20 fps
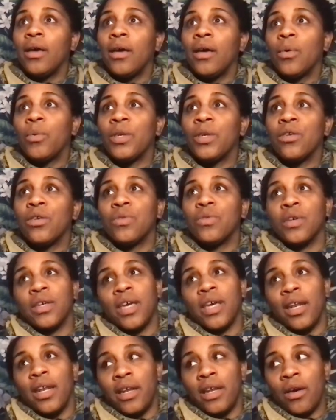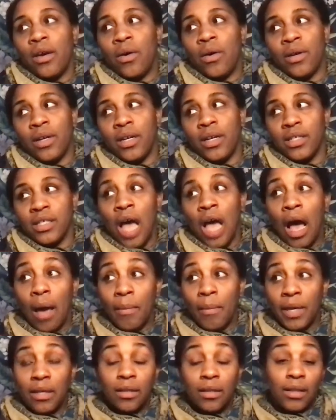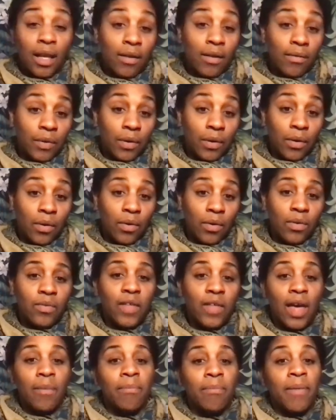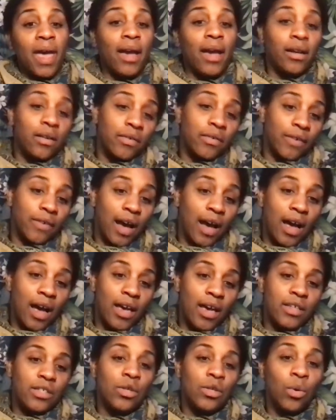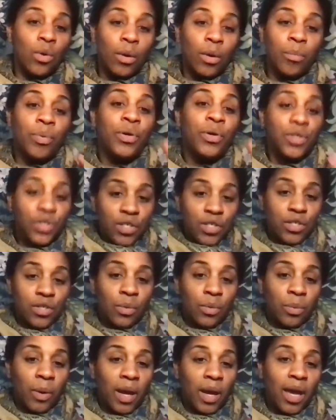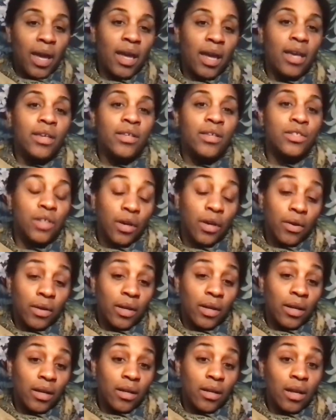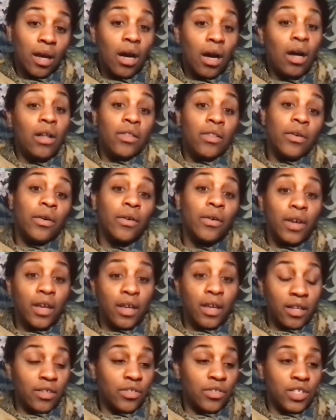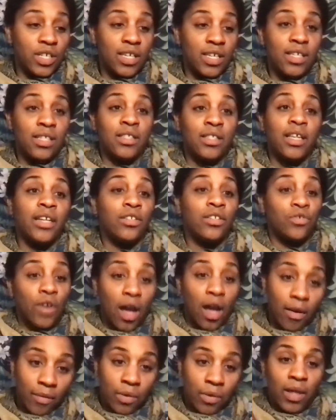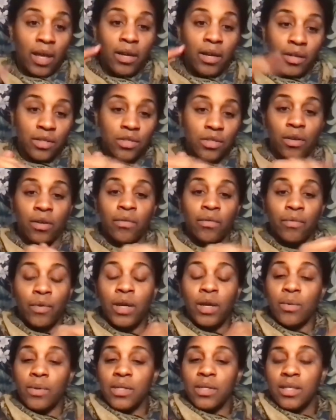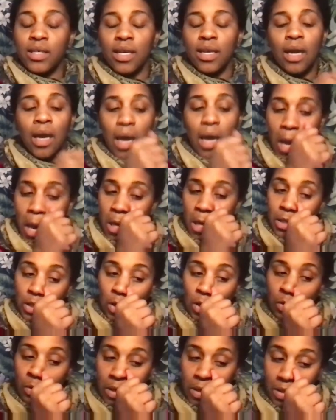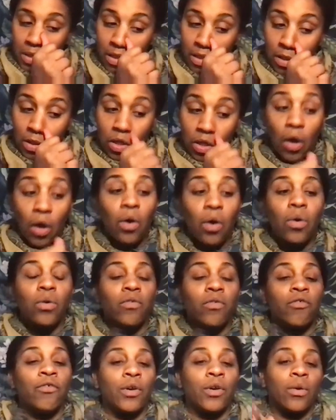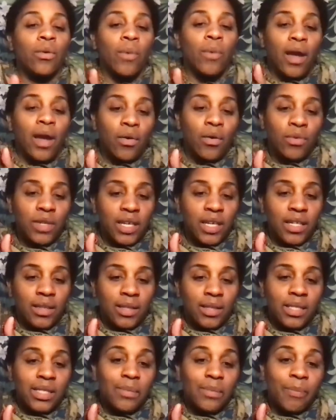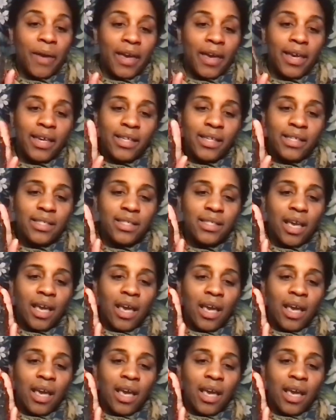when you look at it on an atomic level that magnifies or pushes away certain other energies that travel at a certain frequency. So this is known for grounding the space